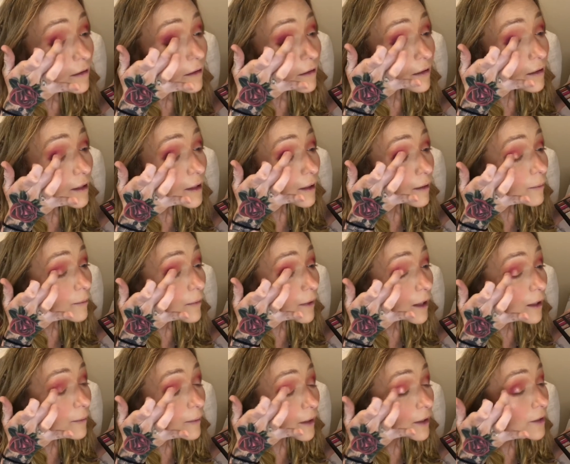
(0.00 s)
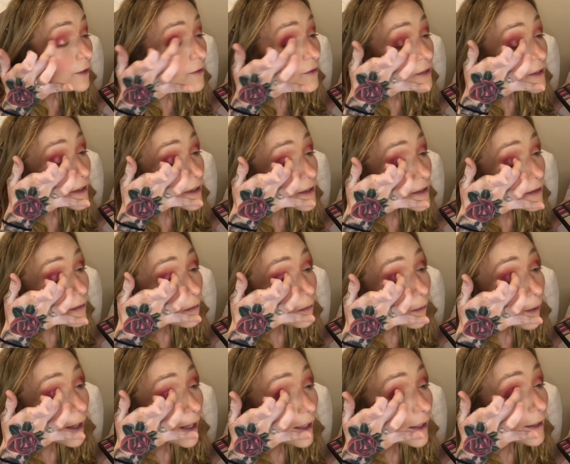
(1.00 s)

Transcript: and I'm, I'm not using this wet.